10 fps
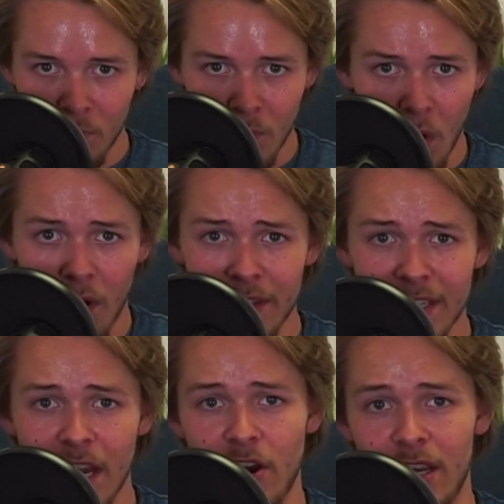All these
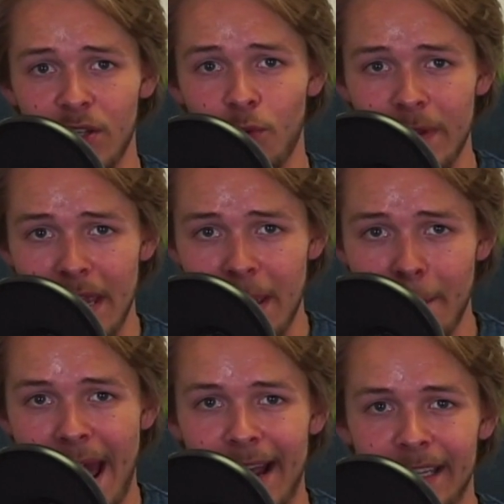areas will be
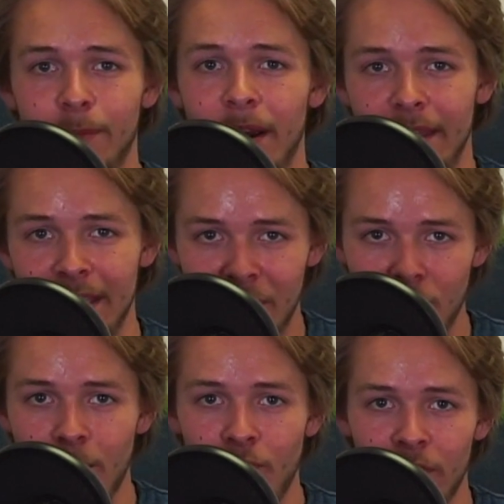impacted by these
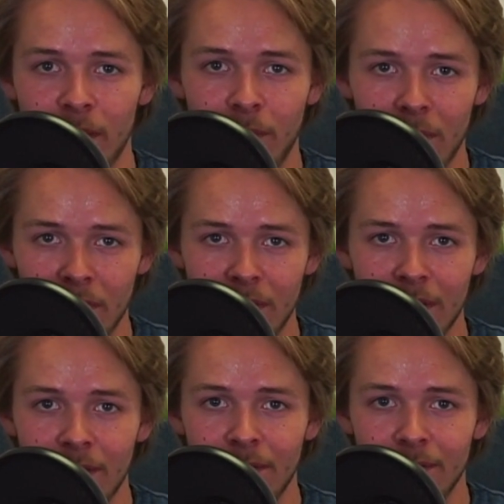three principles:
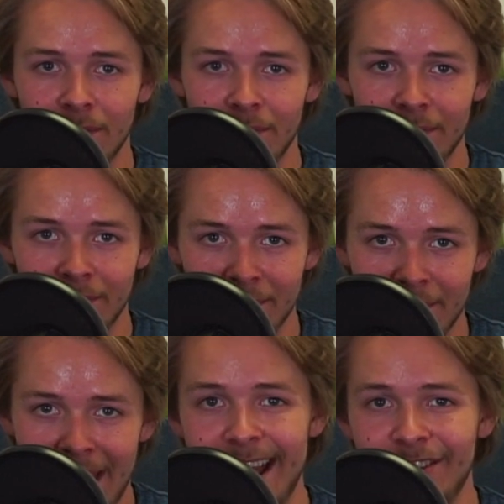
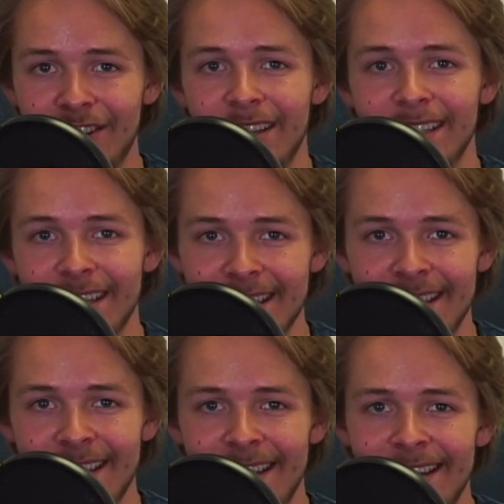act justly,
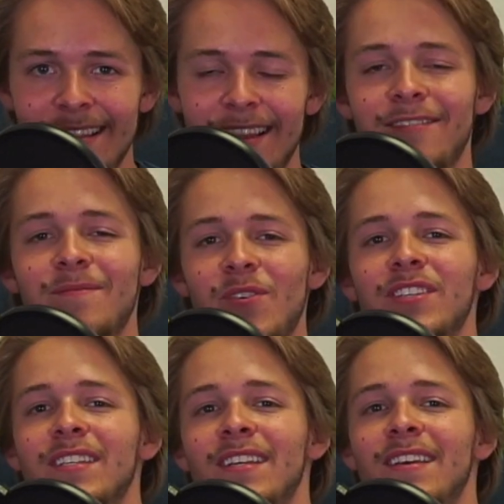love
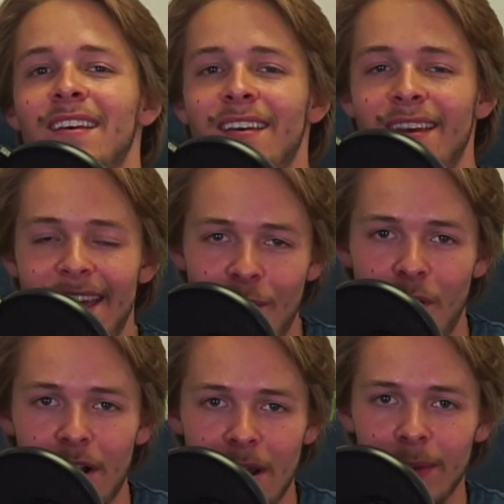mercy, and
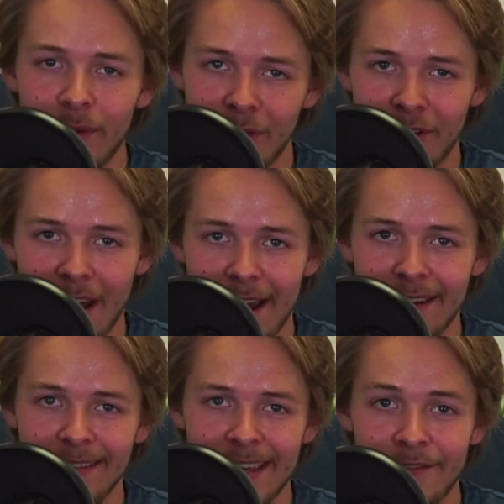walk humbly with your God. If
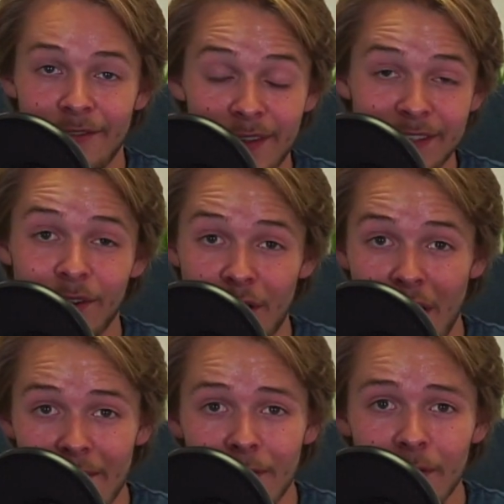you found this video
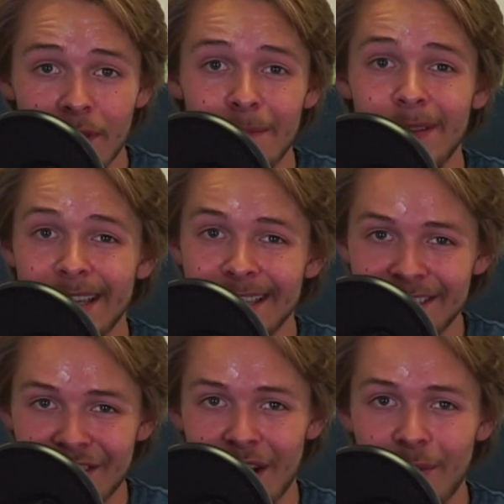helpful, then please
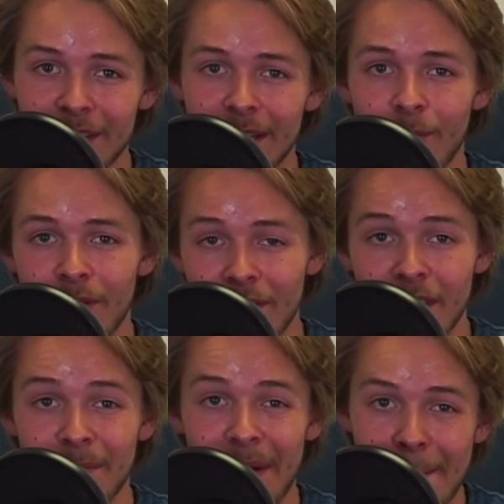share it with someone that you
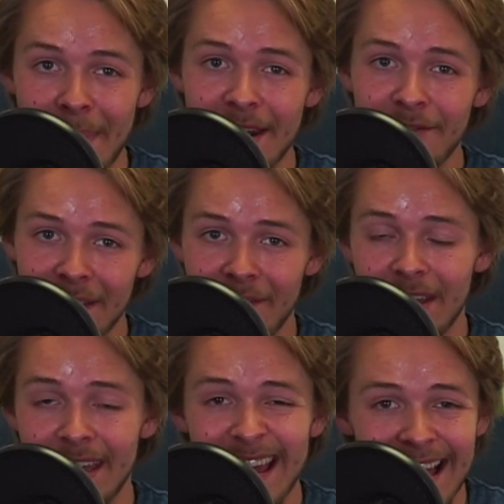think might benefit of it.